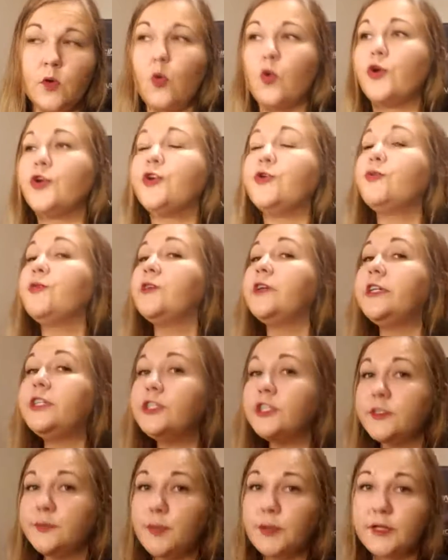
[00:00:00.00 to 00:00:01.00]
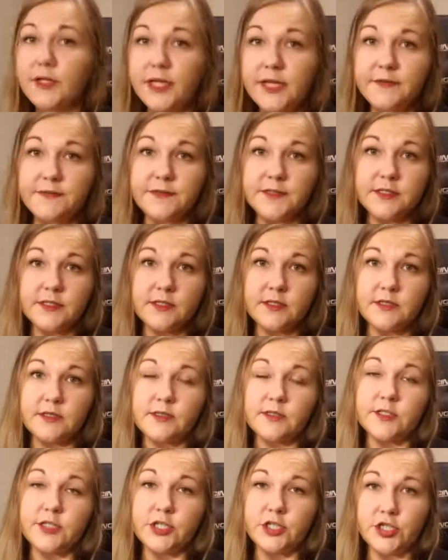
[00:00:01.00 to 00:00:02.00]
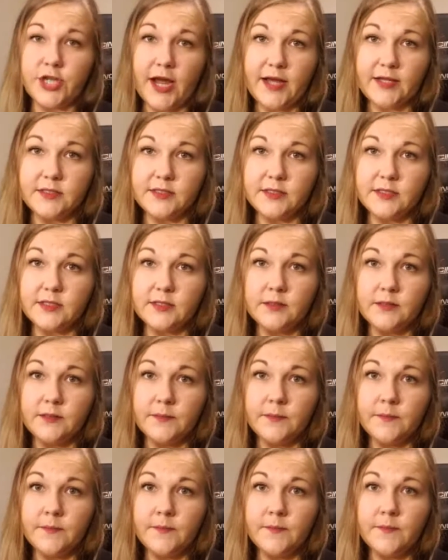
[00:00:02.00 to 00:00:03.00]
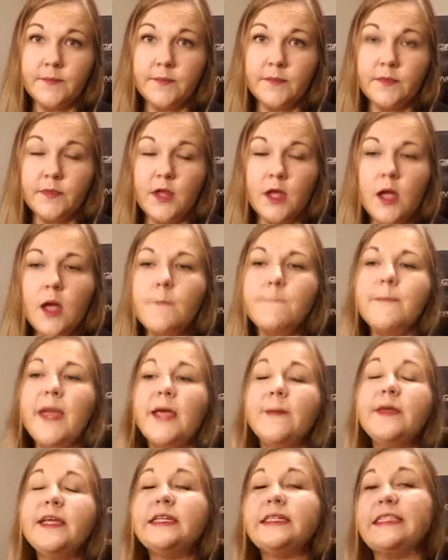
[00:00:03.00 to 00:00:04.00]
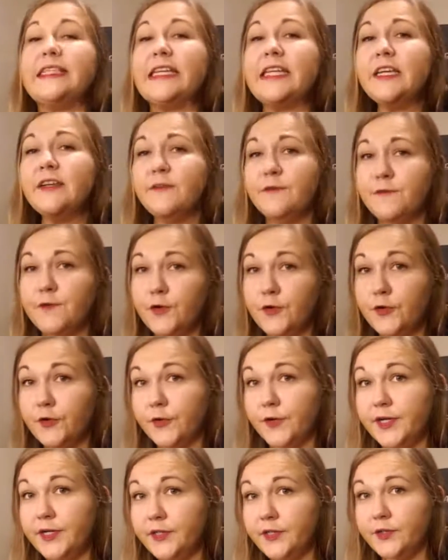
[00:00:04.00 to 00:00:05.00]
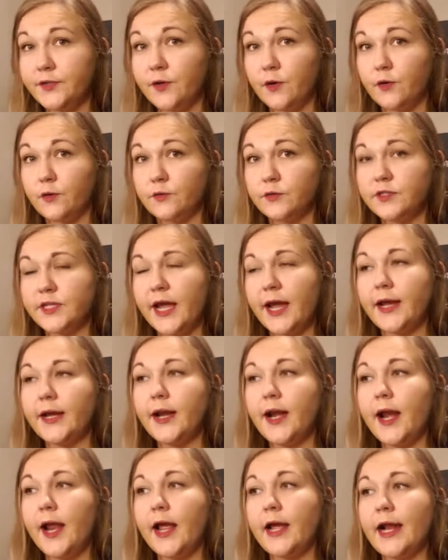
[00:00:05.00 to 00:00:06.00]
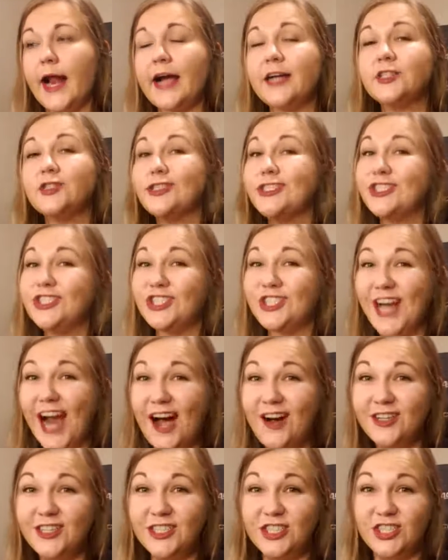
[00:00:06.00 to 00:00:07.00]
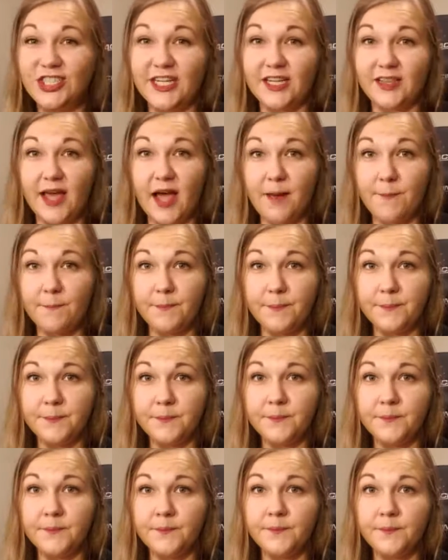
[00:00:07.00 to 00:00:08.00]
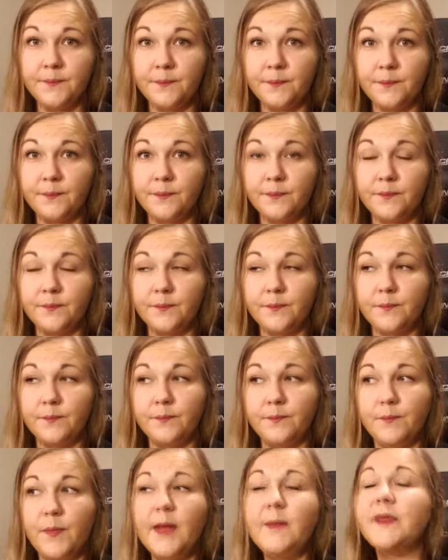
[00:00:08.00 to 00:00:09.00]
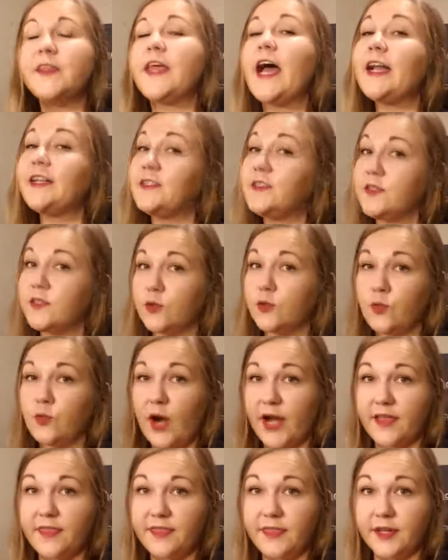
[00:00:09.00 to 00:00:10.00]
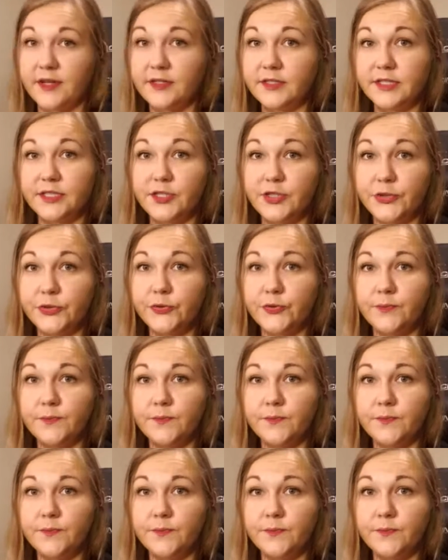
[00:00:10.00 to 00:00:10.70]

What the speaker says: or your religious beliefs suggest, maybe digging further into those and actually challenging them, maybe that's the right thing to do.